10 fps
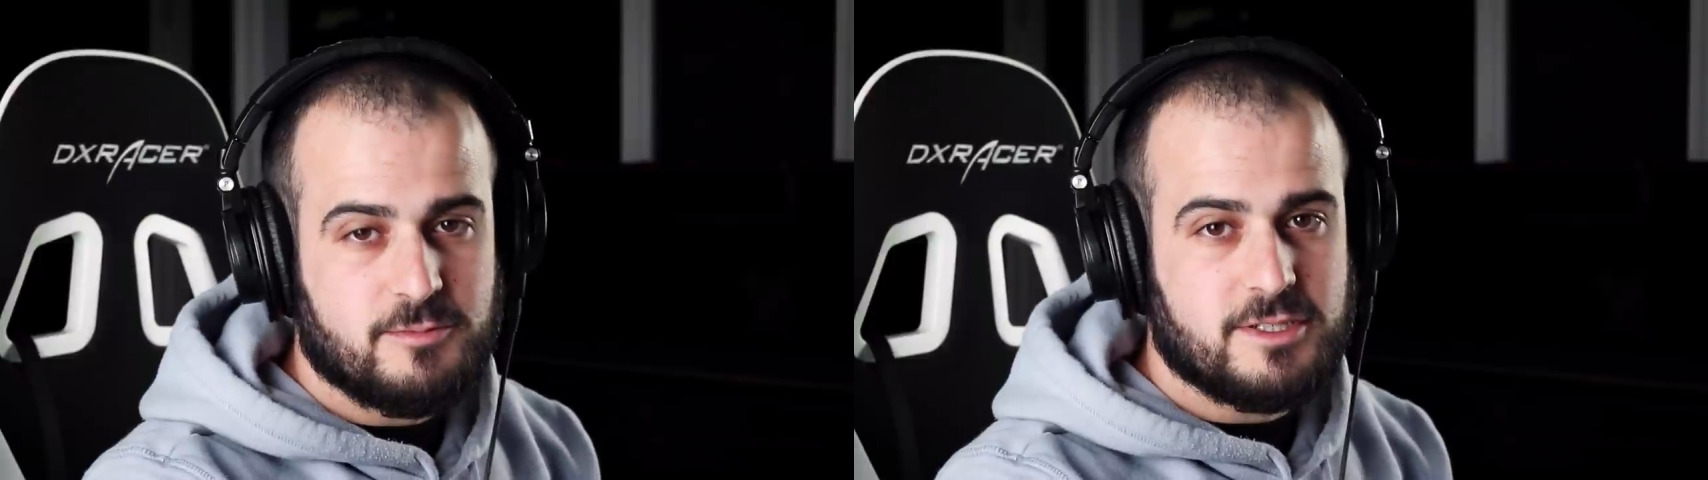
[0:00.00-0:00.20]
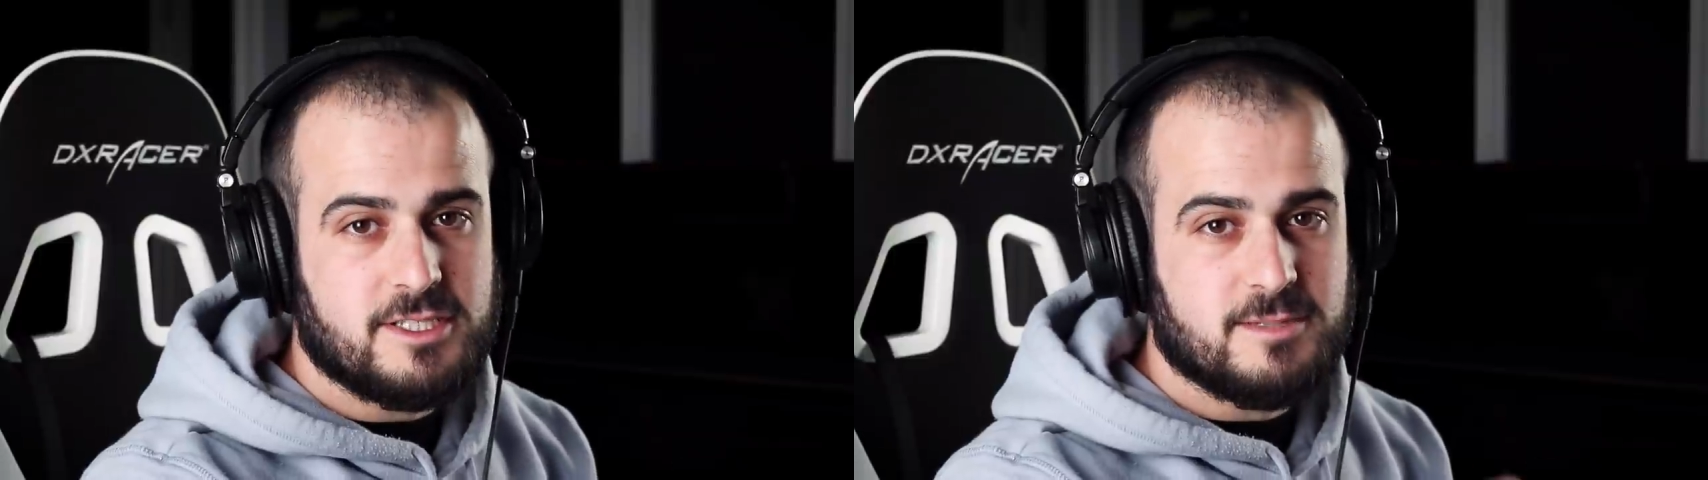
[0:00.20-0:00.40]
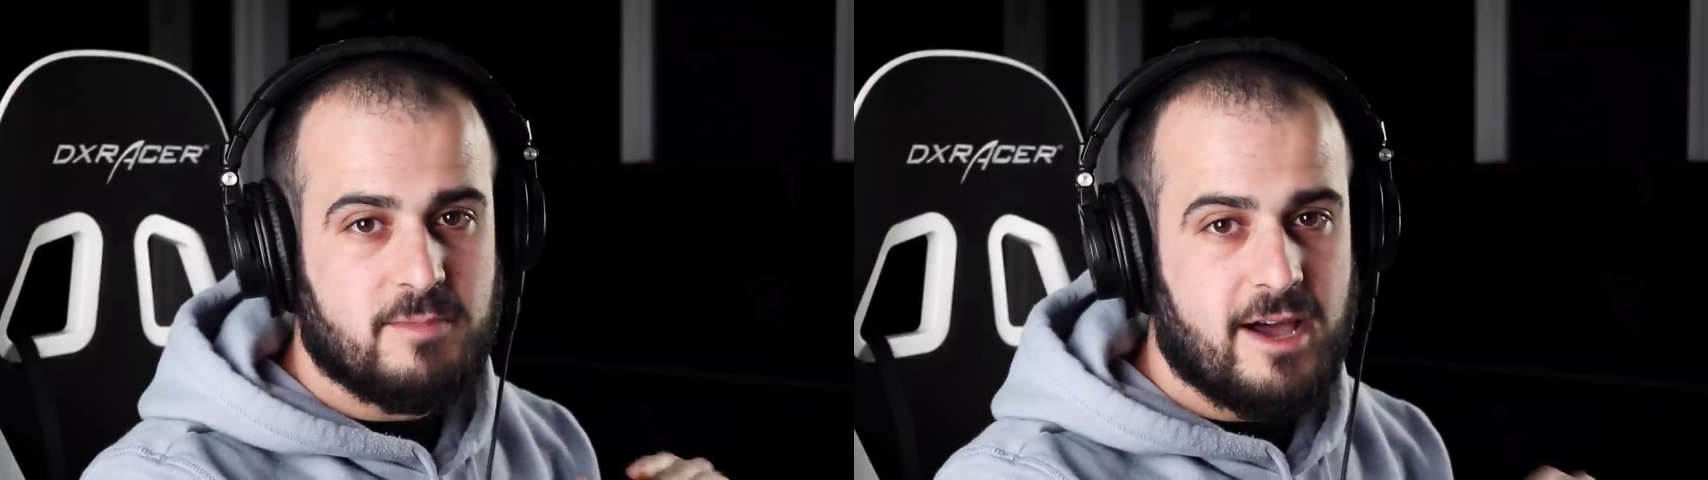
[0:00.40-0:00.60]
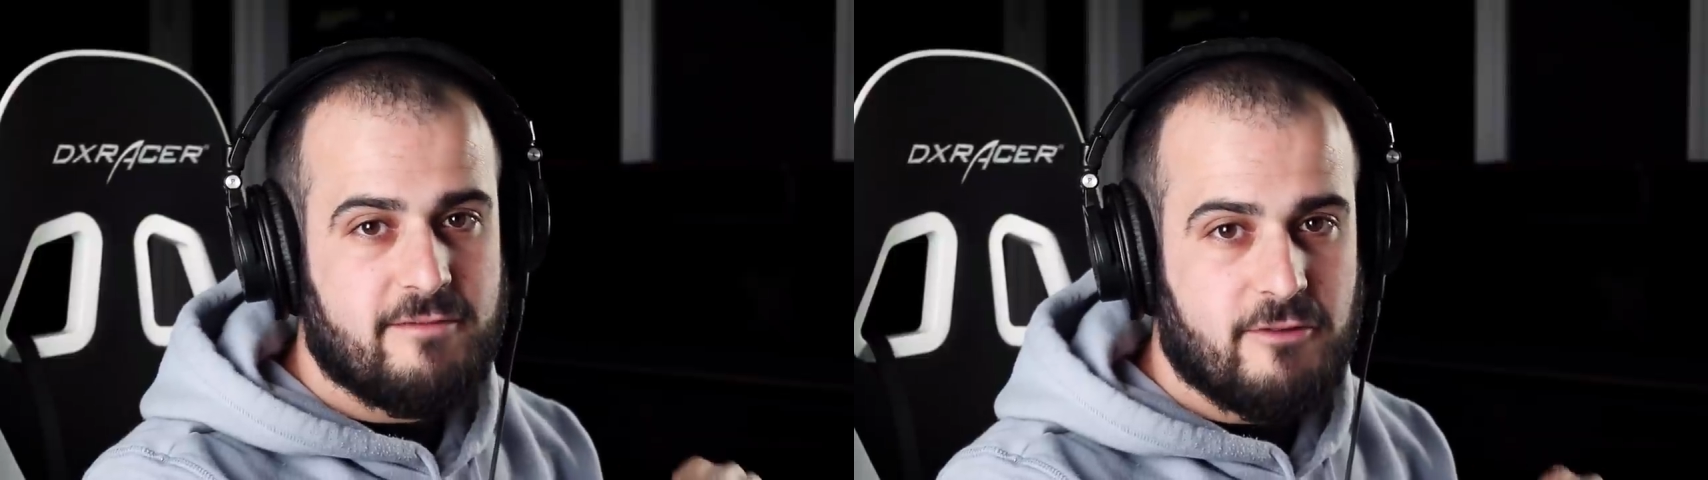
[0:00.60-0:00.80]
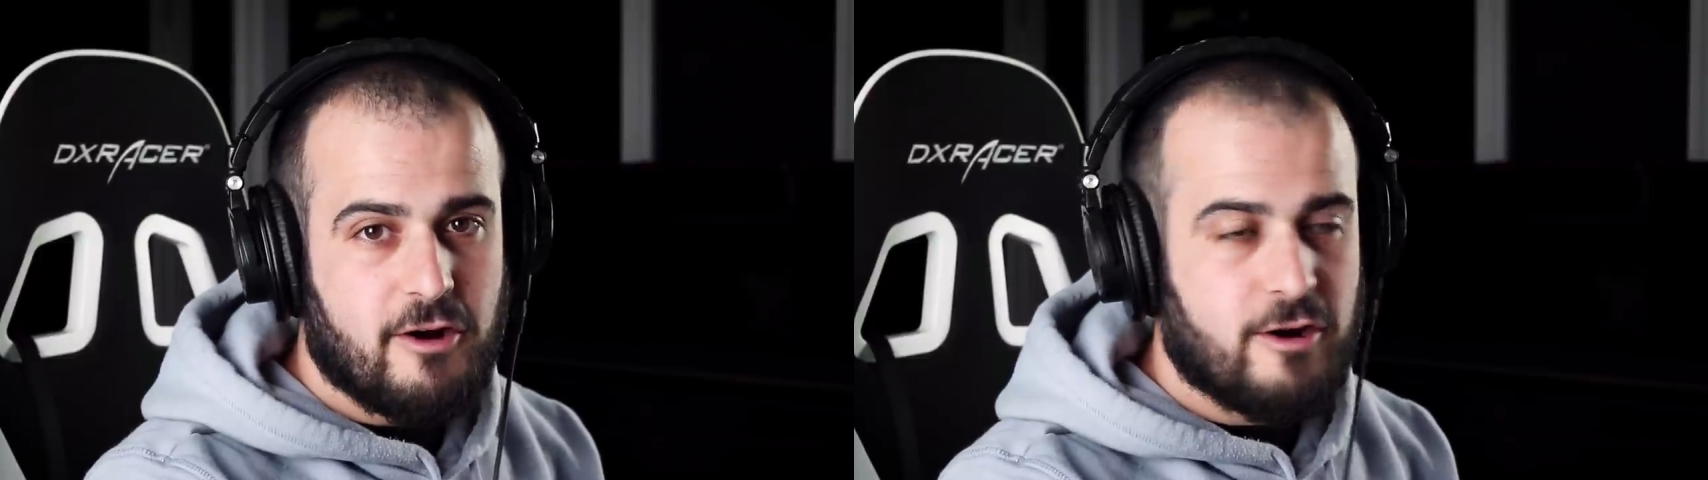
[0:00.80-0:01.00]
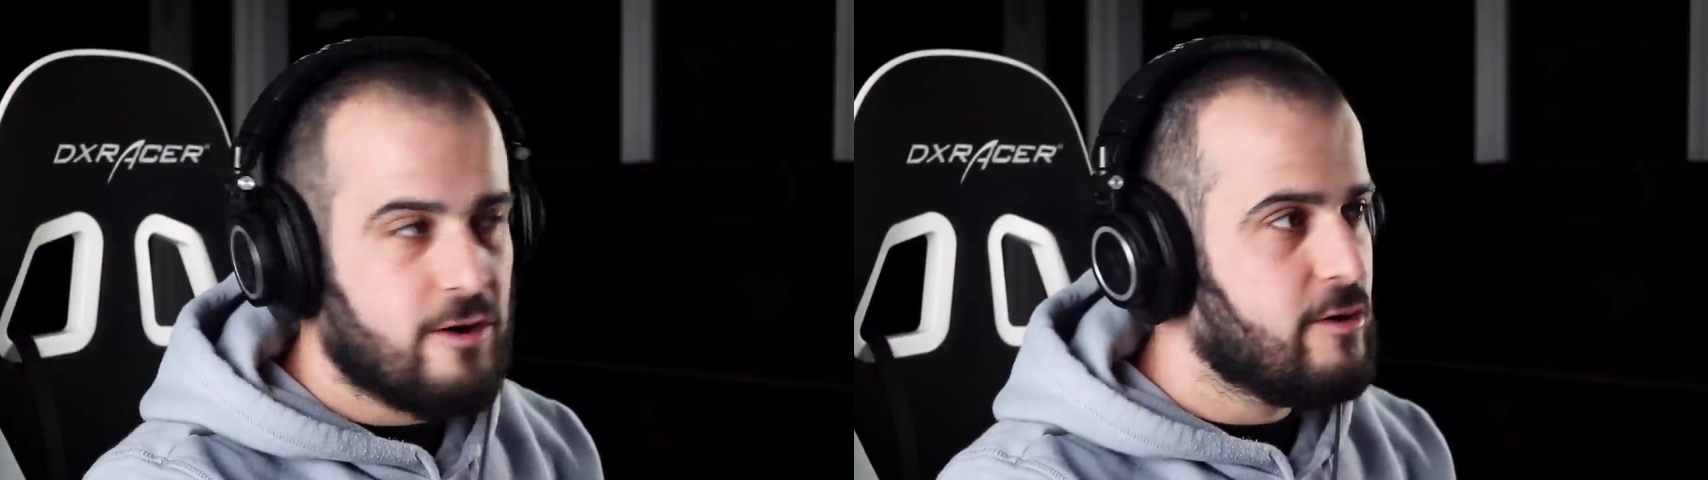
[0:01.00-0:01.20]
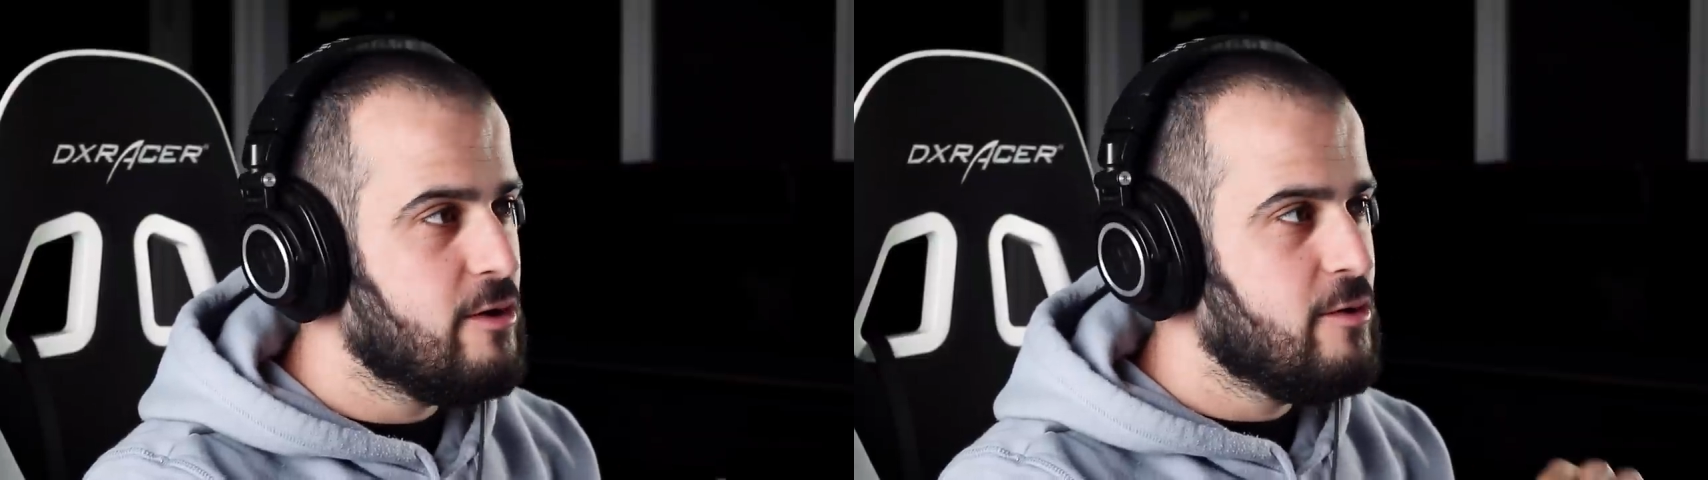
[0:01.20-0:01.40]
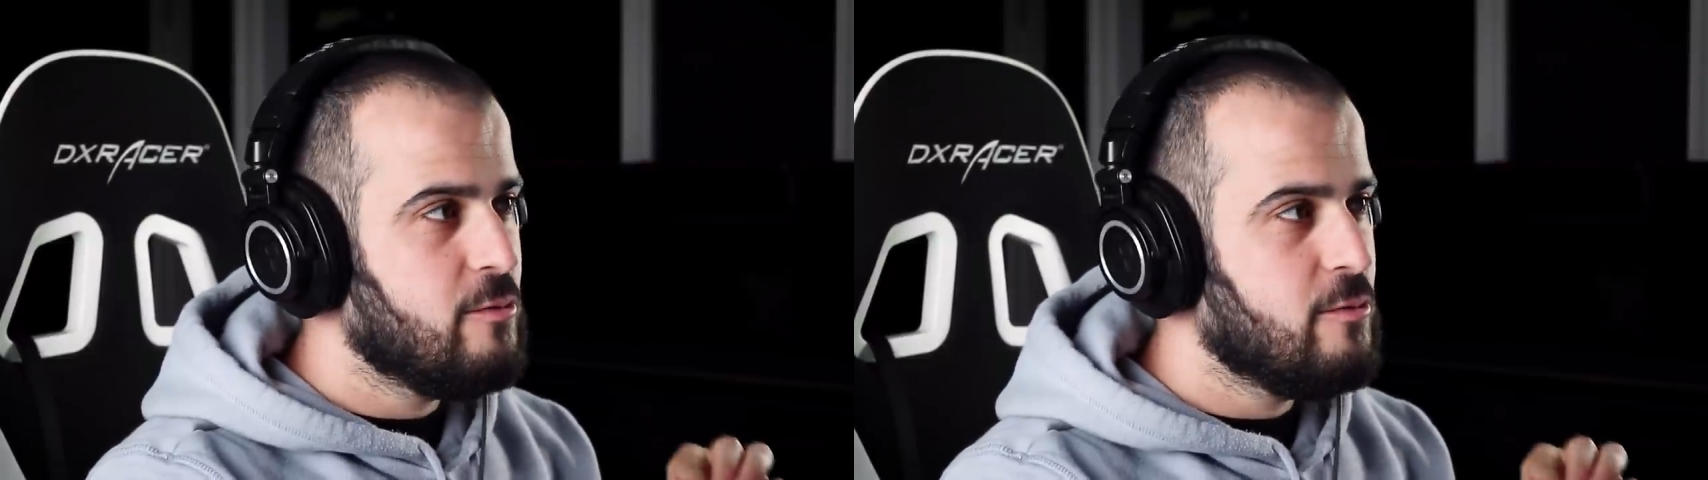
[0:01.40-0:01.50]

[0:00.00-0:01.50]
which is by far